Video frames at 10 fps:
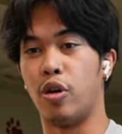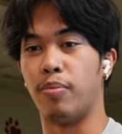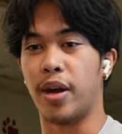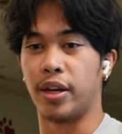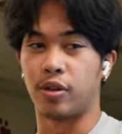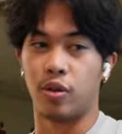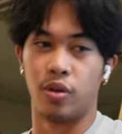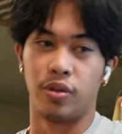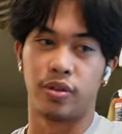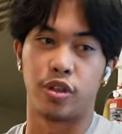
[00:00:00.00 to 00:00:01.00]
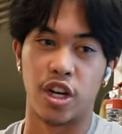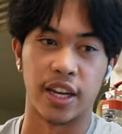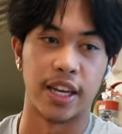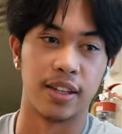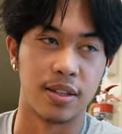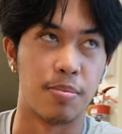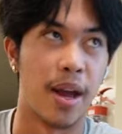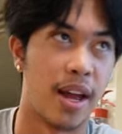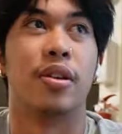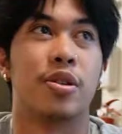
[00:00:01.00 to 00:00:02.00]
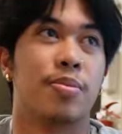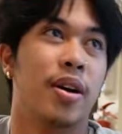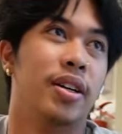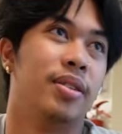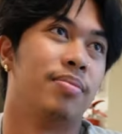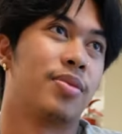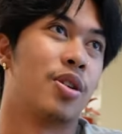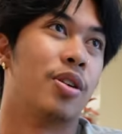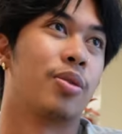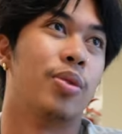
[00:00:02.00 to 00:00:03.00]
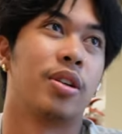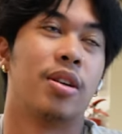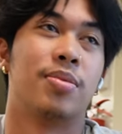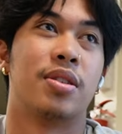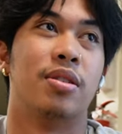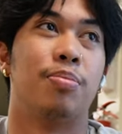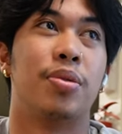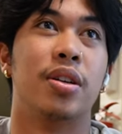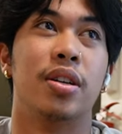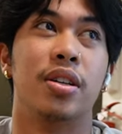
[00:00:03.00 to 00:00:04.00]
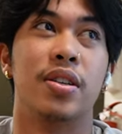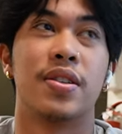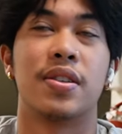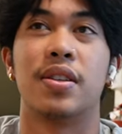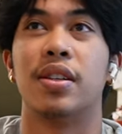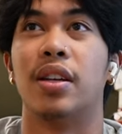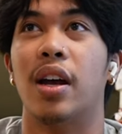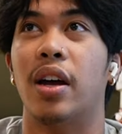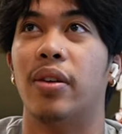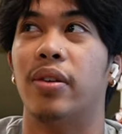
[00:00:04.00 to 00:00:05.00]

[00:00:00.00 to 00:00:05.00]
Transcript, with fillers: no medical check ins, bad. There's my talk when it comes to PEDs. I don't